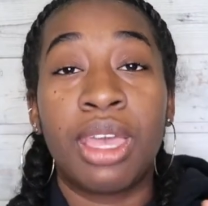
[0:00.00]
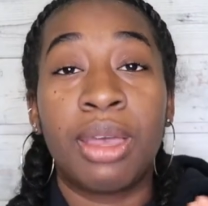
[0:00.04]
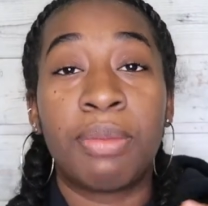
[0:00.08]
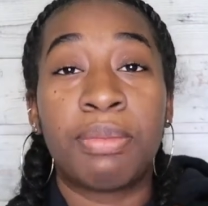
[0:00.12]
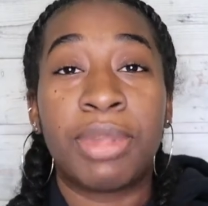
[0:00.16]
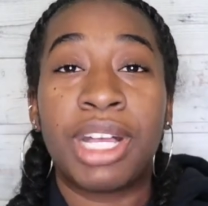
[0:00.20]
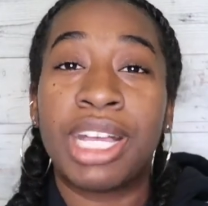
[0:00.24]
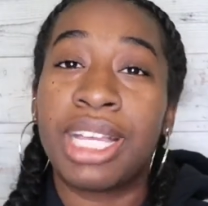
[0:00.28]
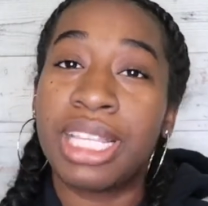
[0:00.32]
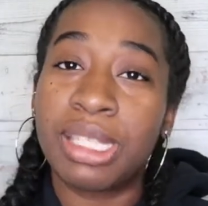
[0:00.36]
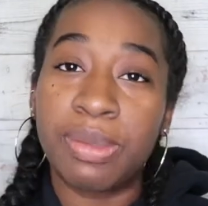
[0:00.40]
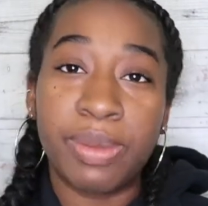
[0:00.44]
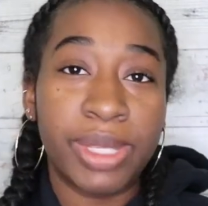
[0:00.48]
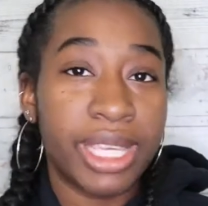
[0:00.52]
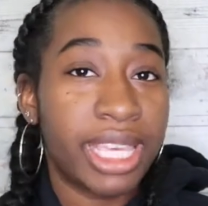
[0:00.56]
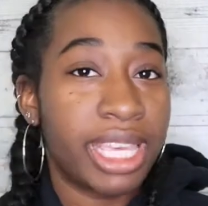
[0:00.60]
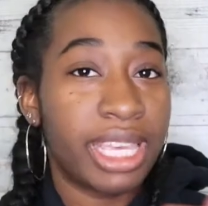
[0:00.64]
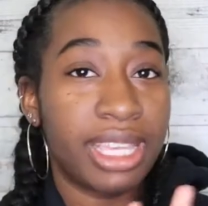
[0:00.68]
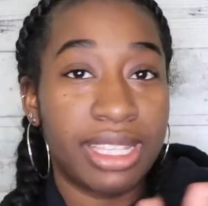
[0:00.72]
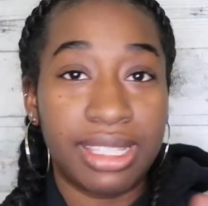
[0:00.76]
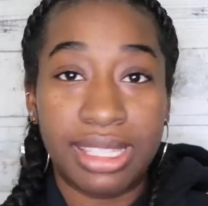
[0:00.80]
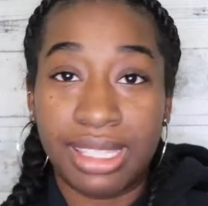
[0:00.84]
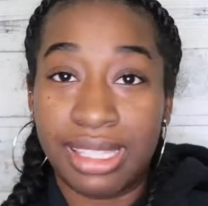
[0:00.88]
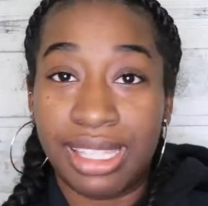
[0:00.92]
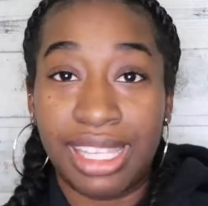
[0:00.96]
My husband
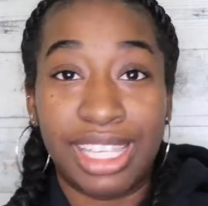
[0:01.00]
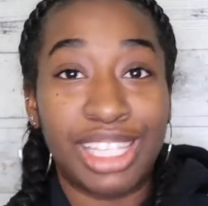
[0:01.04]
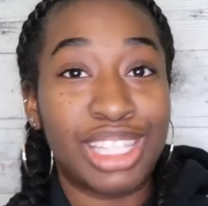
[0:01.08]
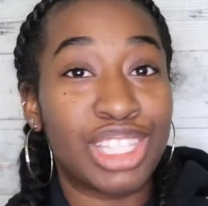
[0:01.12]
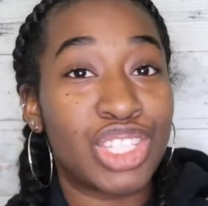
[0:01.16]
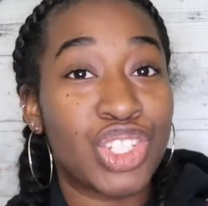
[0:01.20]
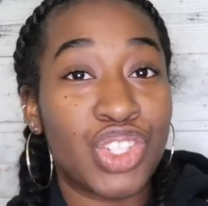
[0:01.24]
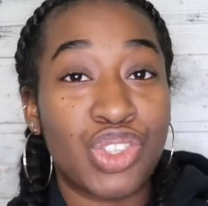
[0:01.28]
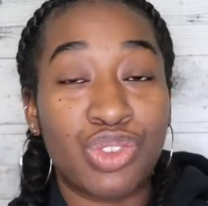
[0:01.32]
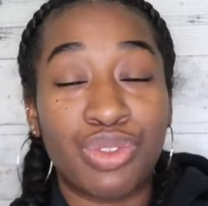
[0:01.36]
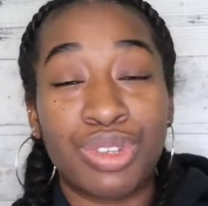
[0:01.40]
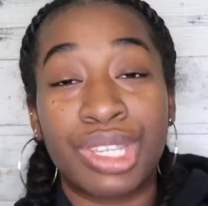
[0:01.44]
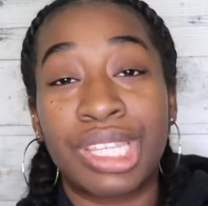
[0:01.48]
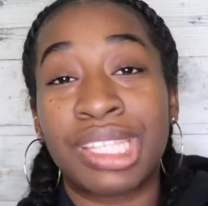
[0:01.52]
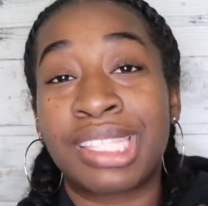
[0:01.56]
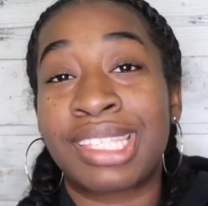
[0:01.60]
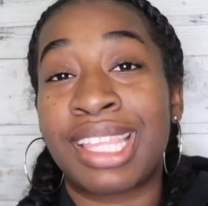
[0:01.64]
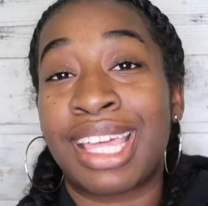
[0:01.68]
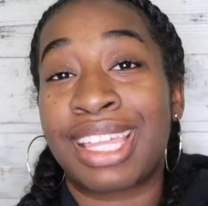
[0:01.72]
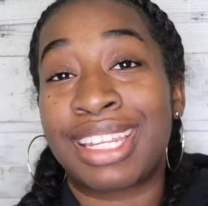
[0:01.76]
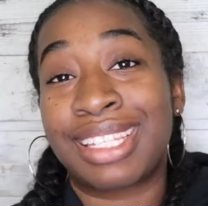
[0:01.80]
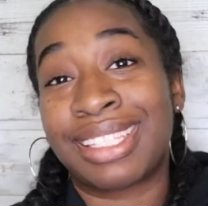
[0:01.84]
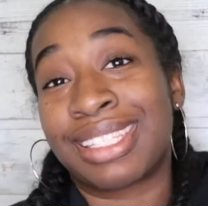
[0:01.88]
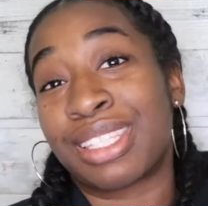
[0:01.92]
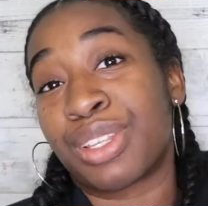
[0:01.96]
can't stand the trees
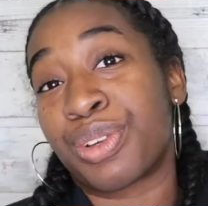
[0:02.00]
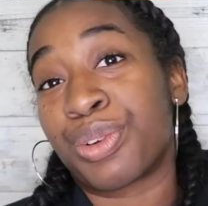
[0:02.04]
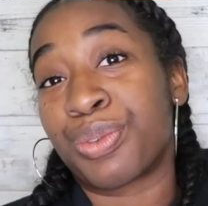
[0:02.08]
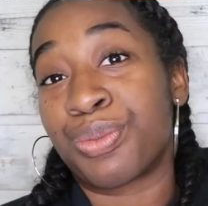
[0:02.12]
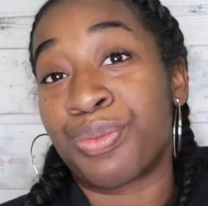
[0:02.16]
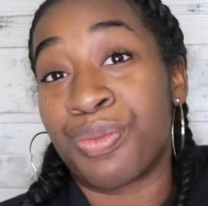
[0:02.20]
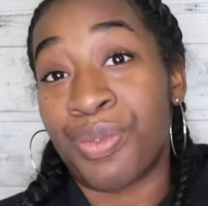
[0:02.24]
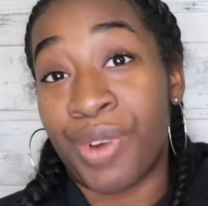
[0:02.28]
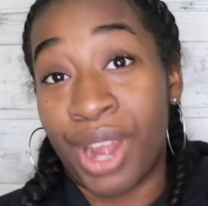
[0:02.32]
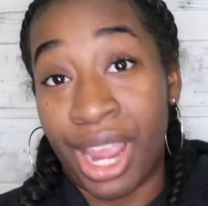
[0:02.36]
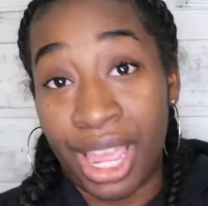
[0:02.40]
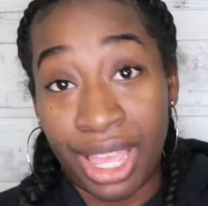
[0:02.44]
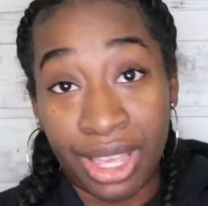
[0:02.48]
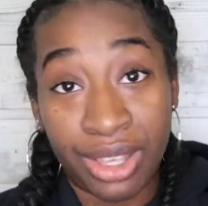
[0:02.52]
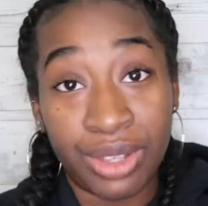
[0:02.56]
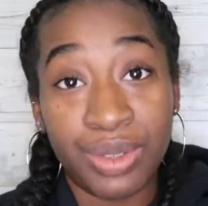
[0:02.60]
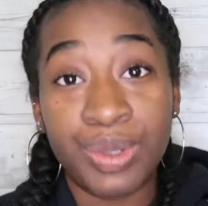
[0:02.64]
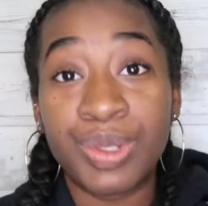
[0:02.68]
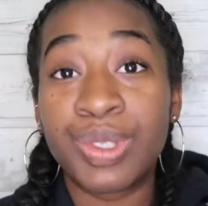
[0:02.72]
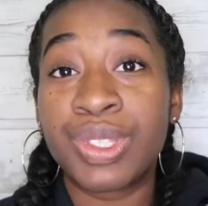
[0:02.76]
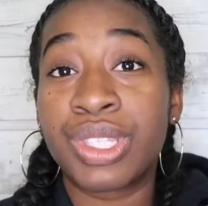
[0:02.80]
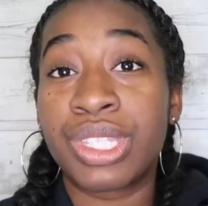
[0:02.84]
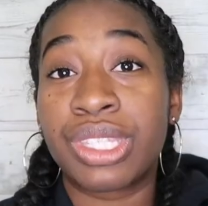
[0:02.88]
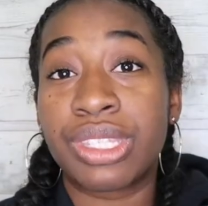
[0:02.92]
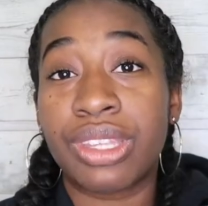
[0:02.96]
that is
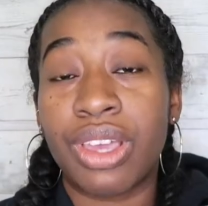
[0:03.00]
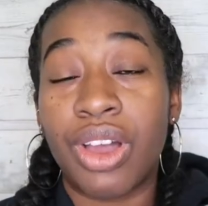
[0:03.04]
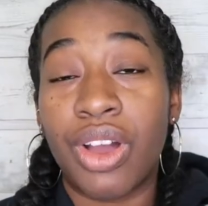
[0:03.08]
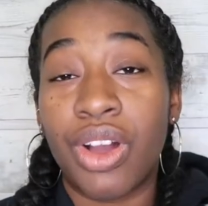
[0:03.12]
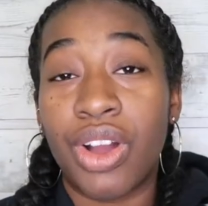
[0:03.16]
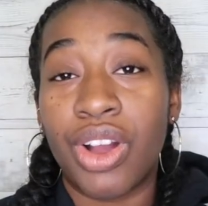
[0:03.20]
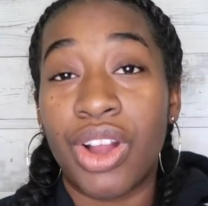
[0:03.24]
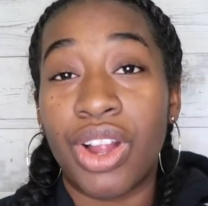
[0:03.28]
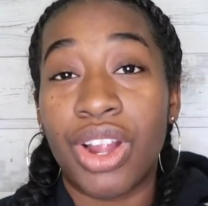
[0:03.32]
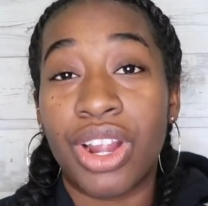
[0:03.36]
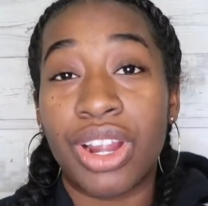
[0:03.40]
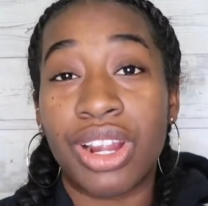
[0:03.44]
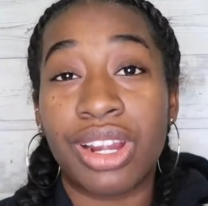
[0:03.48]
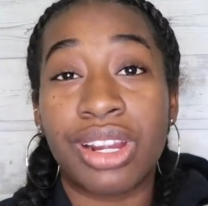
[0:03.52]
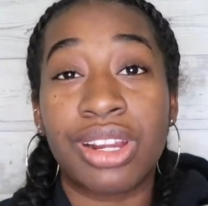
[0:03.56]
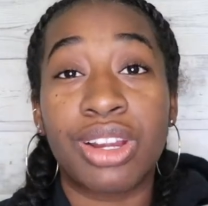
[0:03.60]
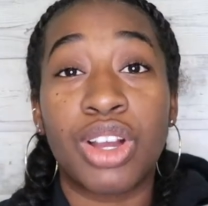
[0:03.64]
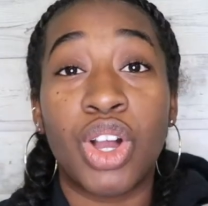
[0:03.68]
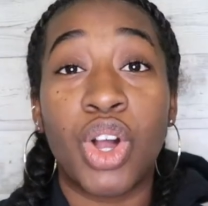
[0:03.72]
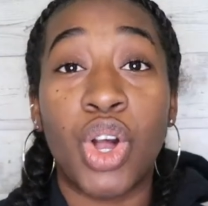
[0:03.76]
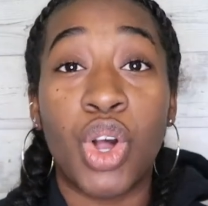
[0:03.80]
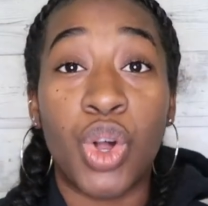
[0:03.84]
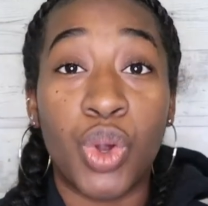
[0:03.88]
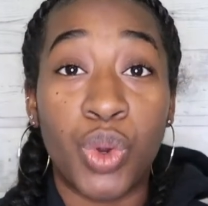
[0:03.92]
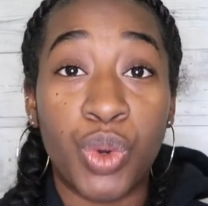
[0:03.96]
around our
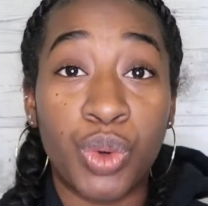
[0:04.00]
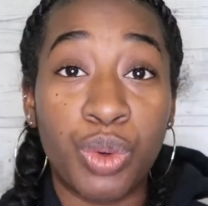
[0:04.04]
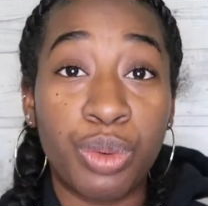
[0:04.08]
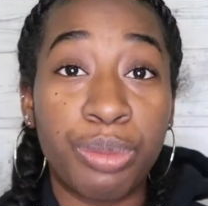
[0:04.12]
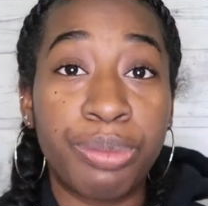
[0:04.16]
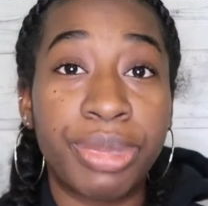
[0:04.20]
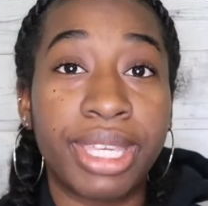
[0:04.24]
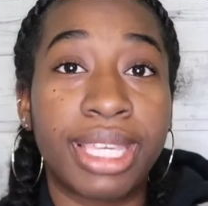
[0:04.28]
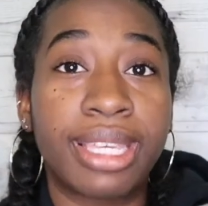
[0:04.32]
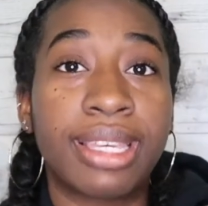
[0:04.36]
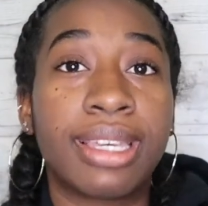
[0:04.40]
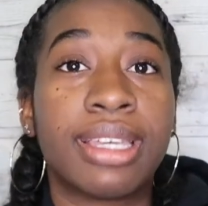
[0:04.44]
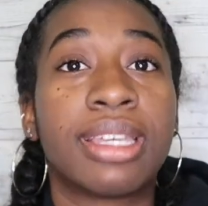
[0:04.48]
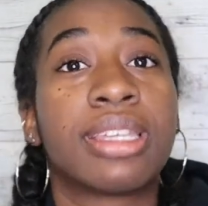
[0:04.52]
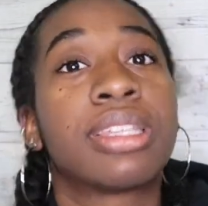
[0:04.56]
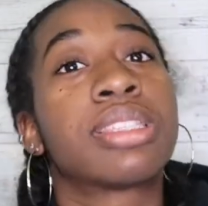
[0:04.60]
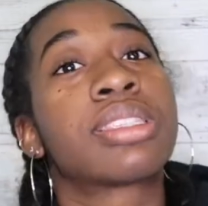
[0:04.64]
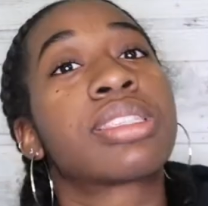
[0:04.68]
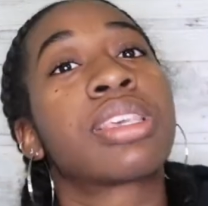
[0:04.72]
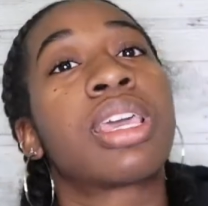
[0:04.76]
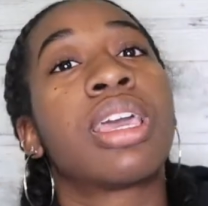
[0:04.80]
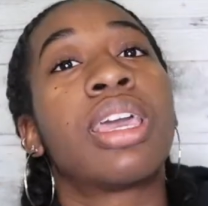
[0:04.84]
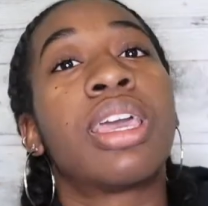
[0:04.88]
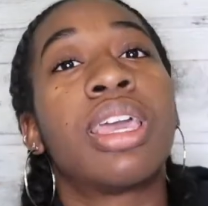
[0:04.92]
home because